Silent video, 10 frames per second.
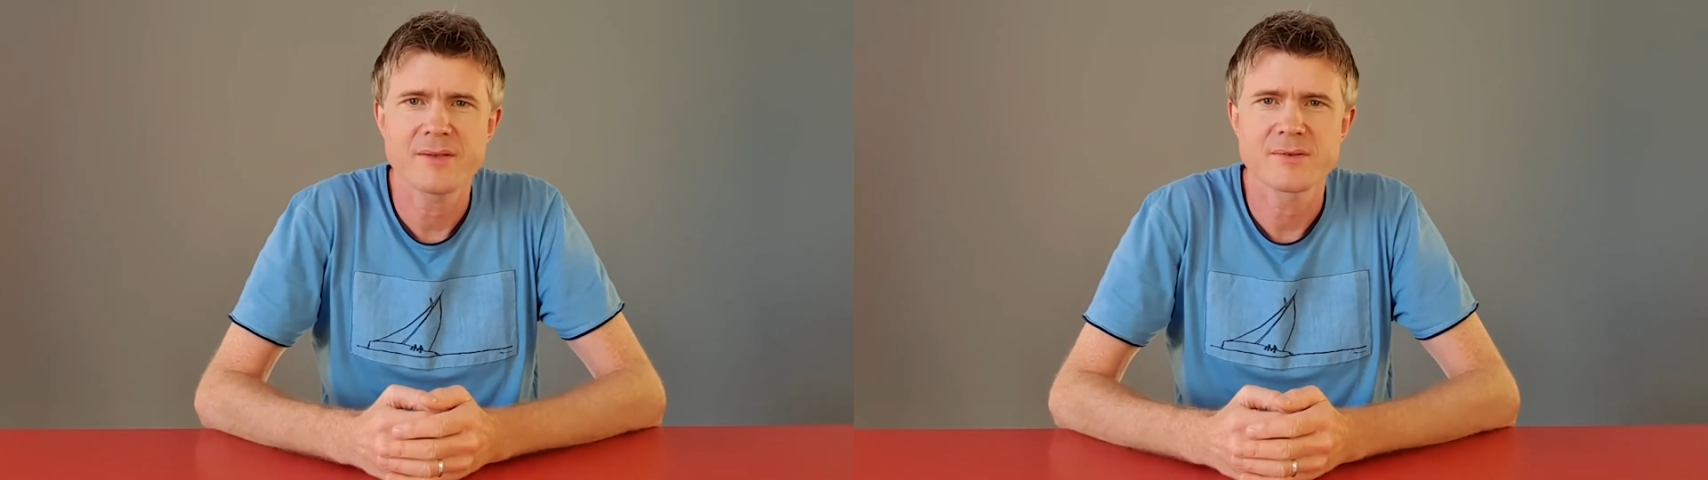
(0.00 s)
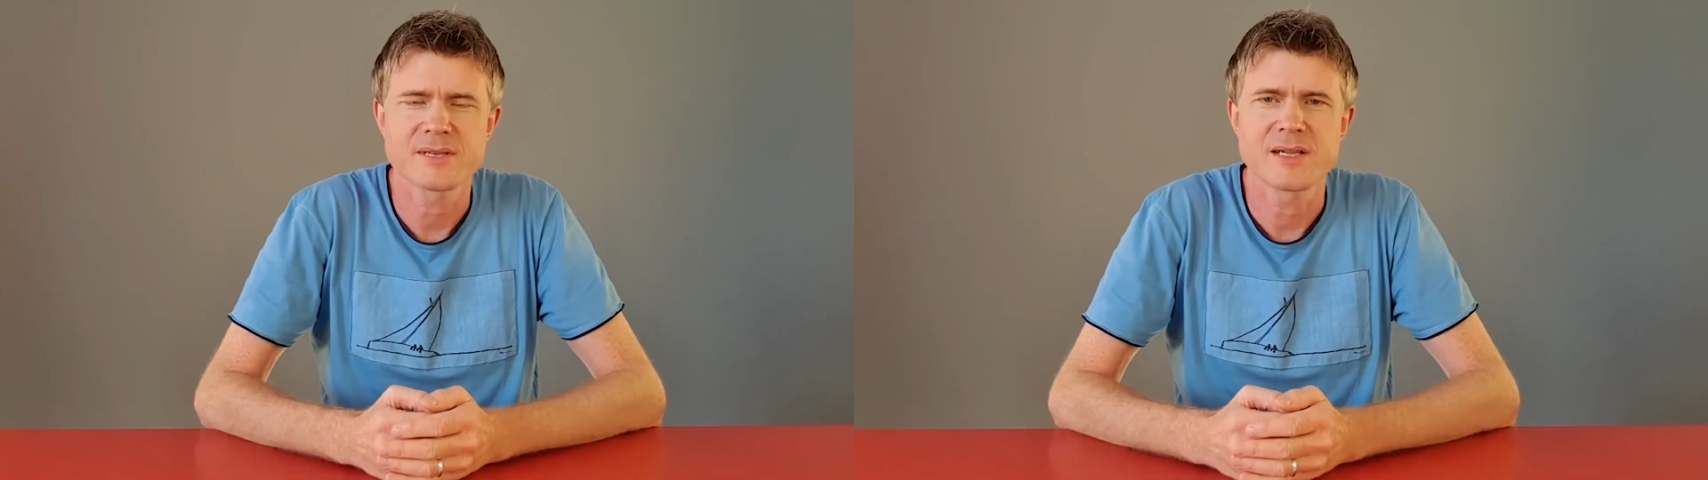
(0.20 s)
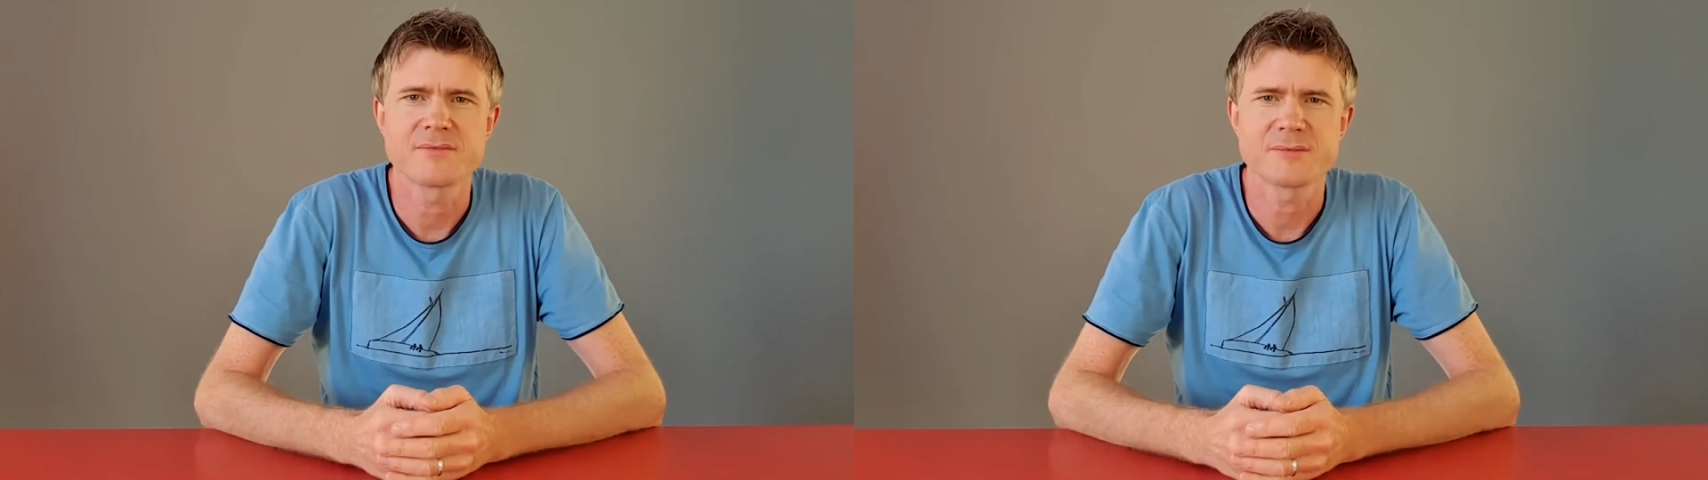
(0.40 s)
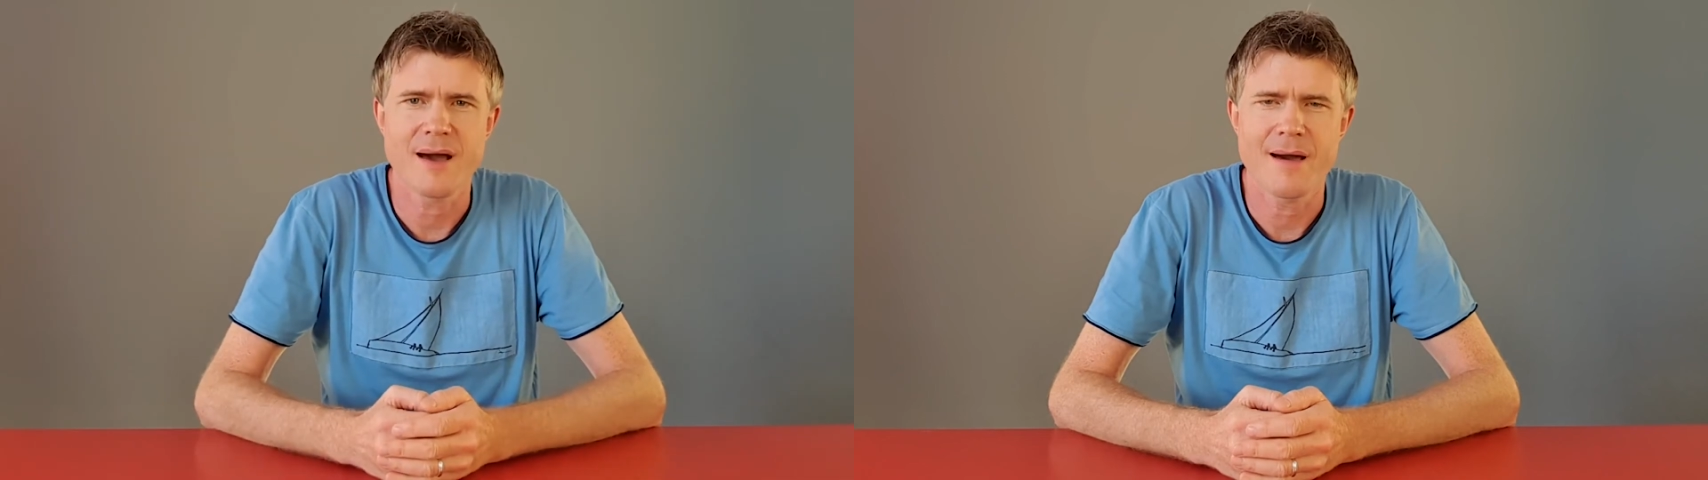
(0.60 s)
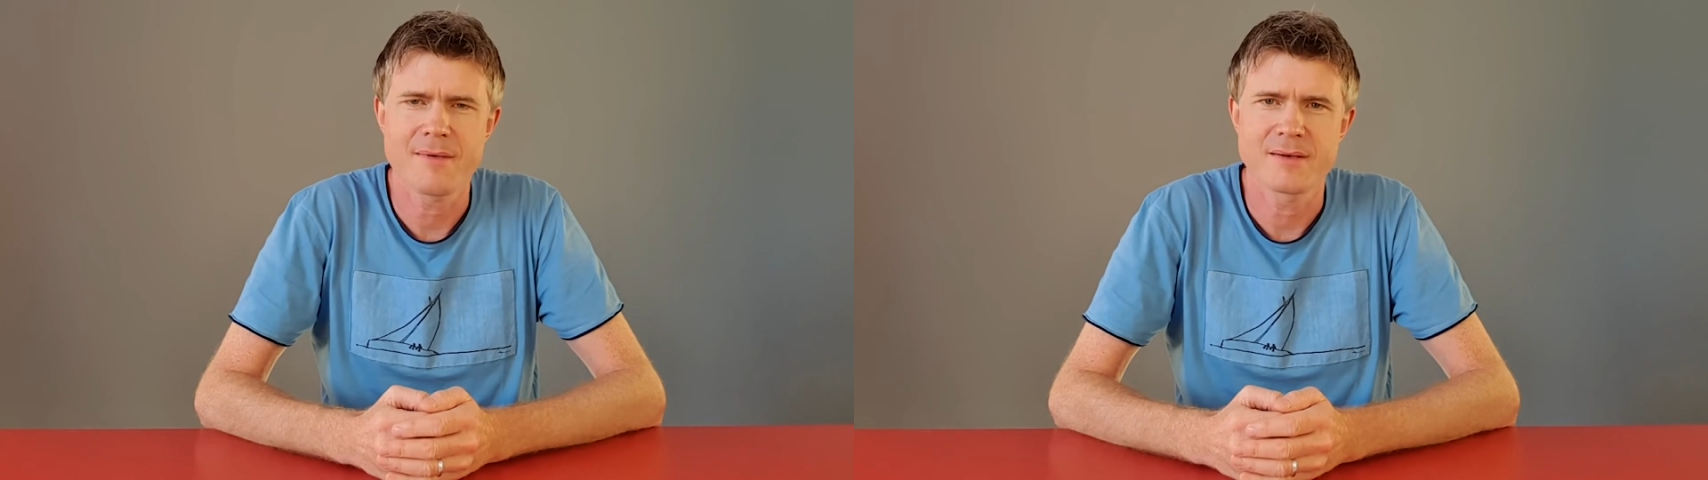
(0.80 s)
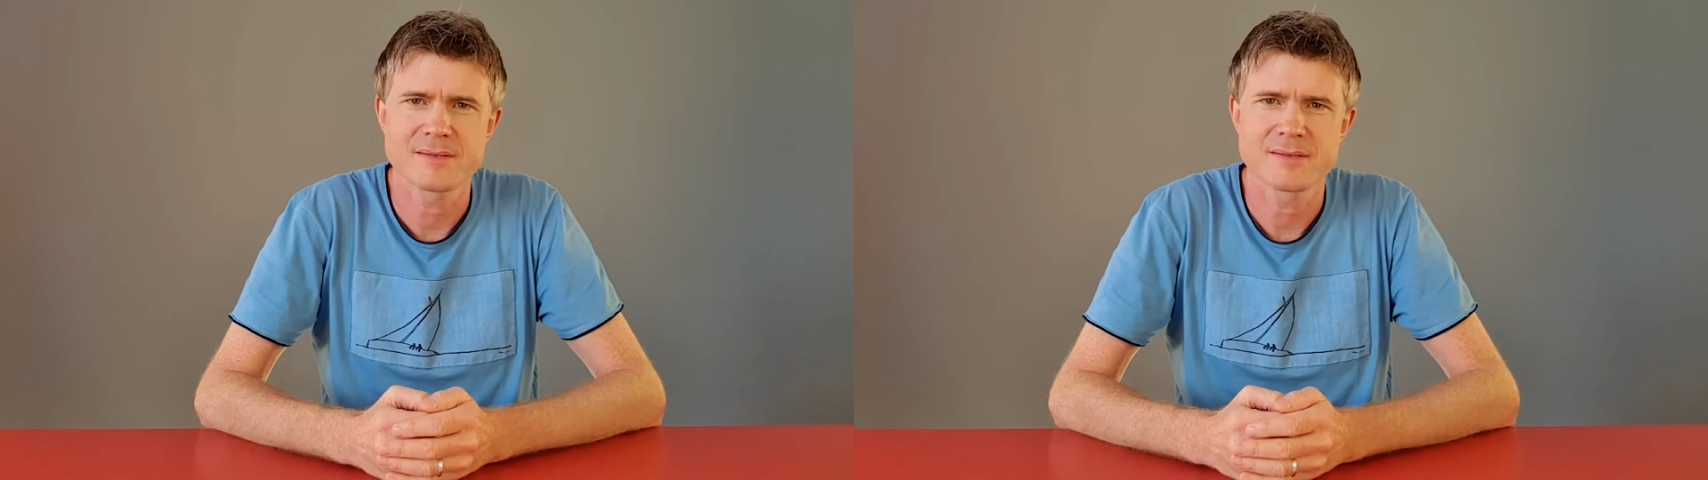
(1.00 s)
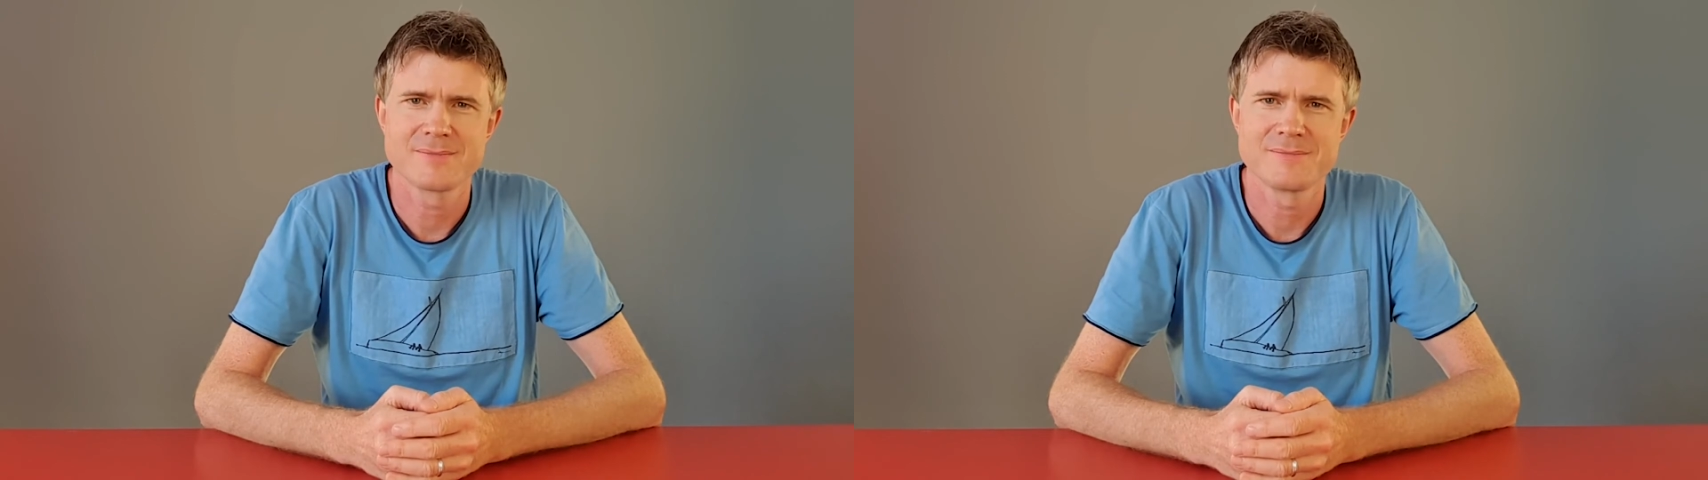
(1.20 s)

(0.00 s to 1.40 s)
yourself to others.